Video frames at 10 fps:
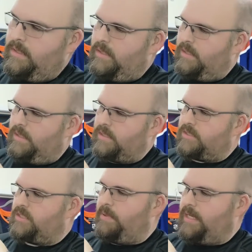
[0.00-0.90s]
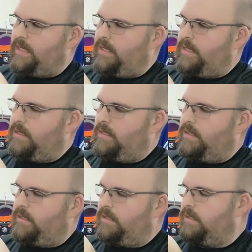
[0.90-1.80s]
looks to be
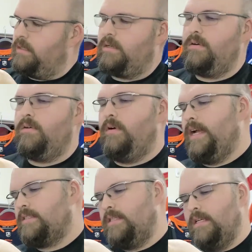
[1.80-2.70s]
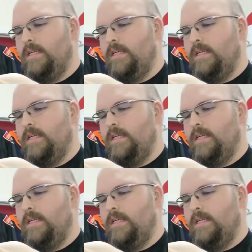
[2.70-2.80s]
correct.